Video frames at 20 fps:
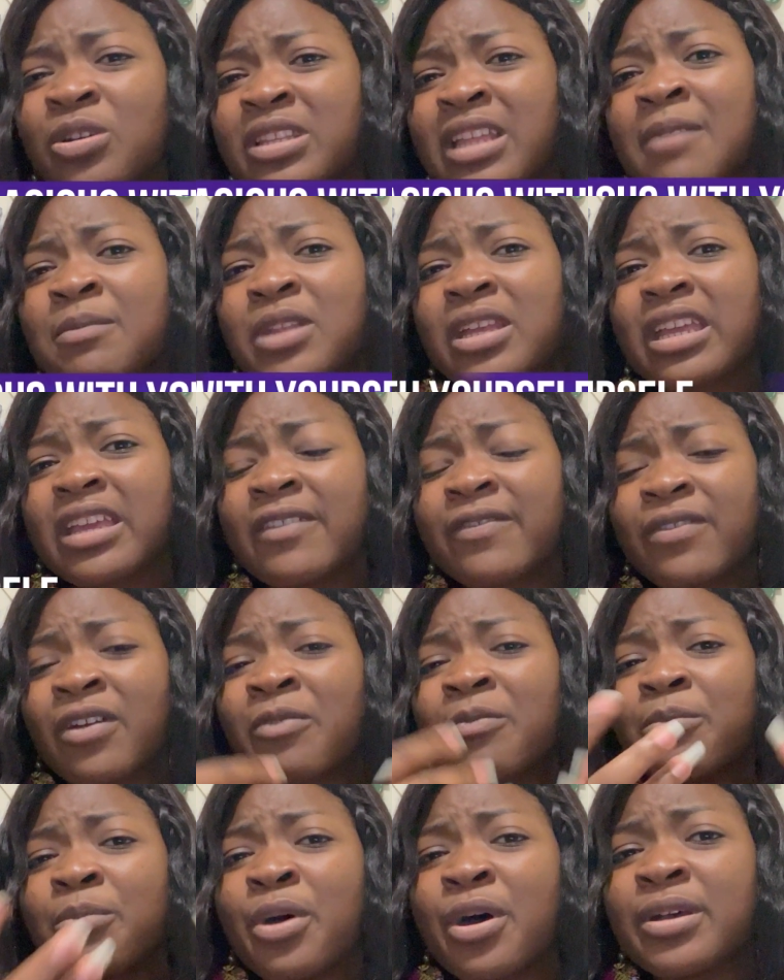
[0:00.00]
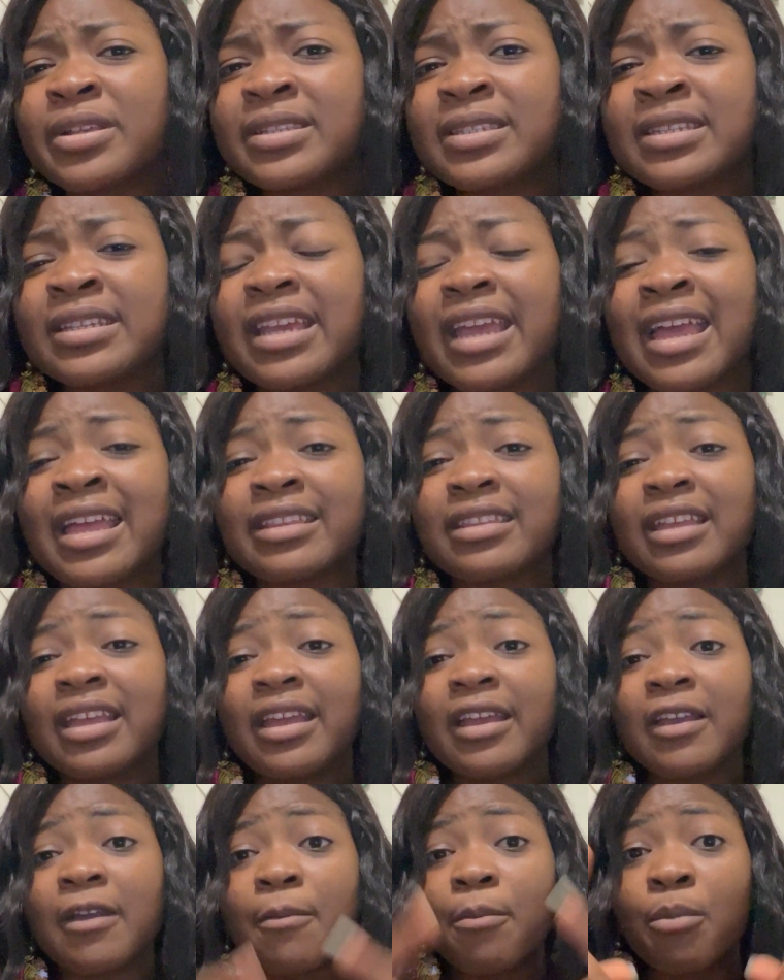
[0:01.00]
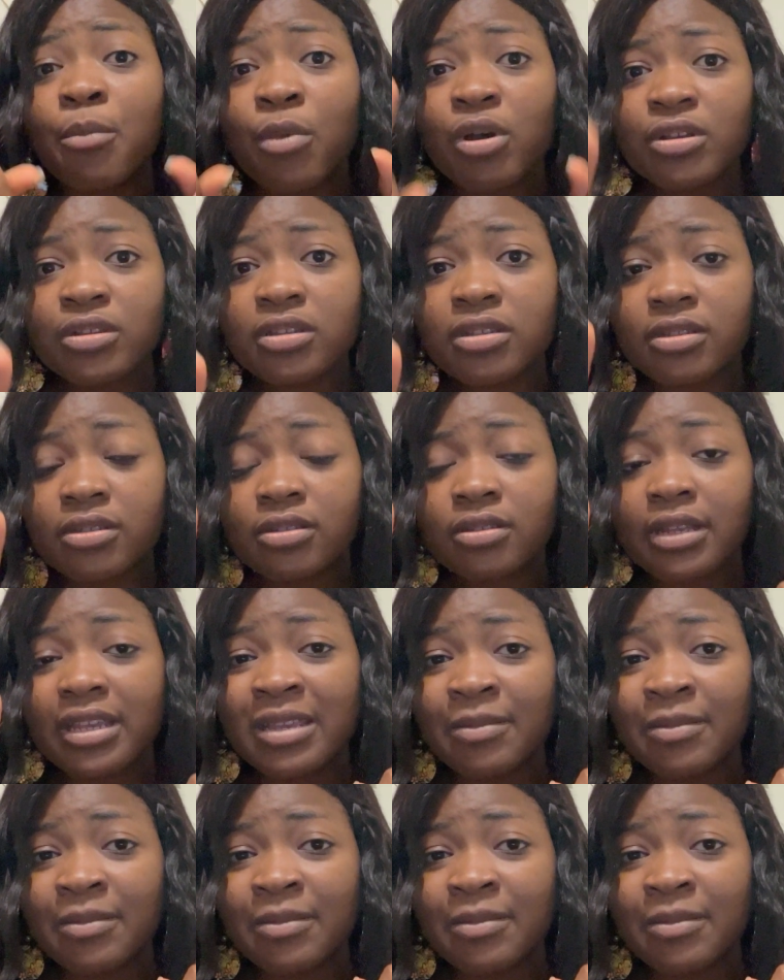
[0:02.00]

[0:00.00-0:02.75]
them the gift of mercy and most